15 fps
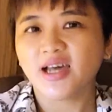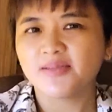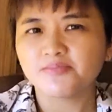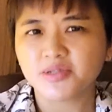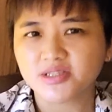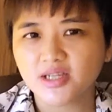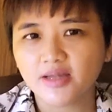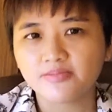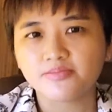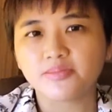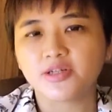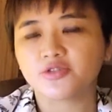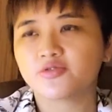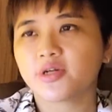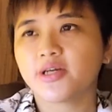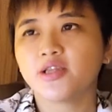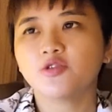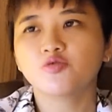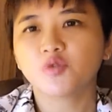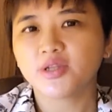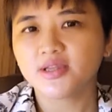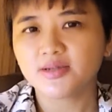10% per trade,
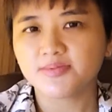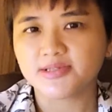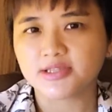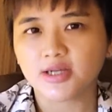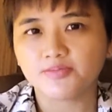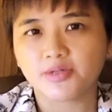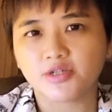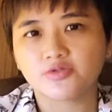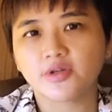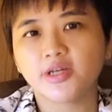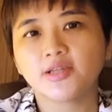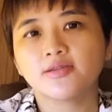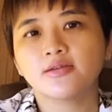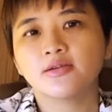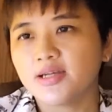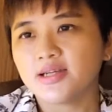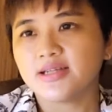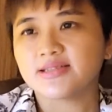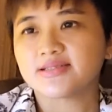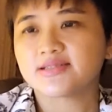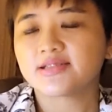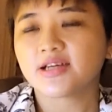20% per trade
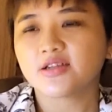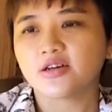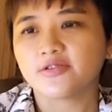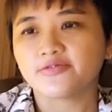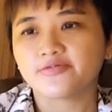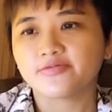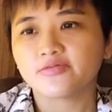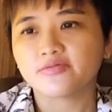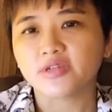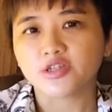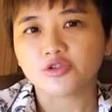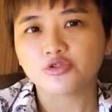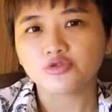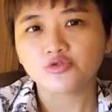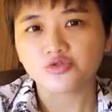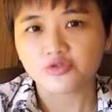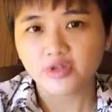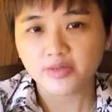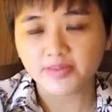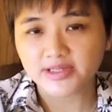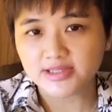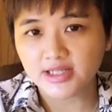instead of the 2 to
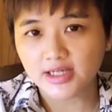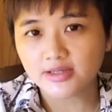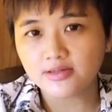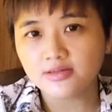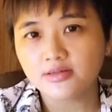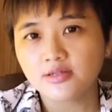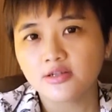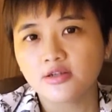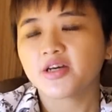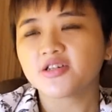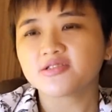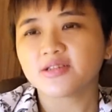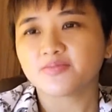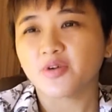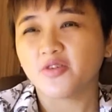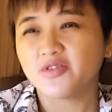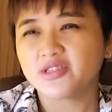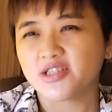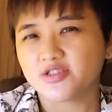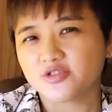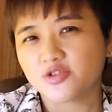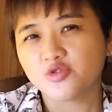3% because the
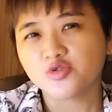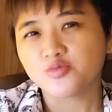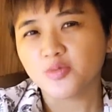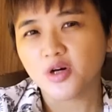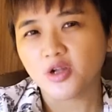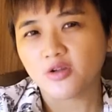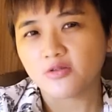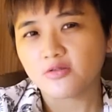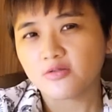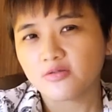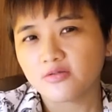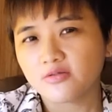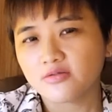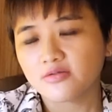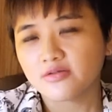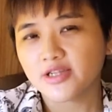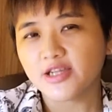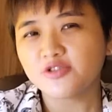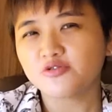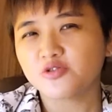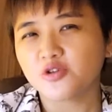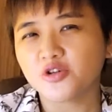profits are so small.
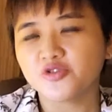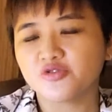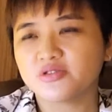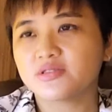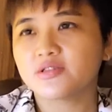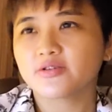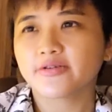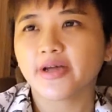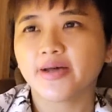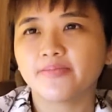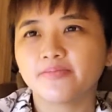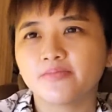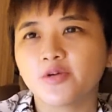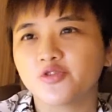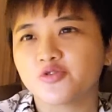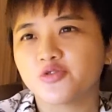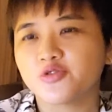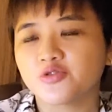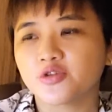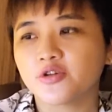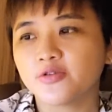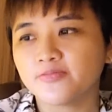Then you go onto Instagram, onto
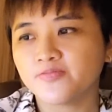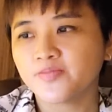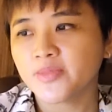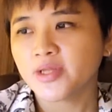YouTube,